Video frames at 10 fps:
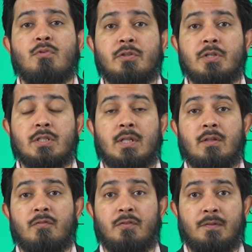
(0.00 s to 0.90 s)
projects
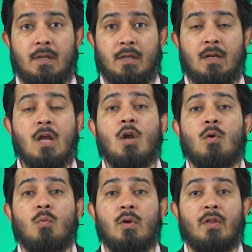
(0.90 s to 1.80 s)
that they've seen
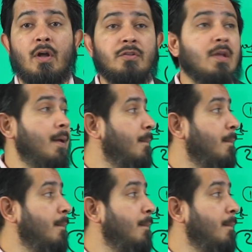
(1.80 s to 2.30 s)
with us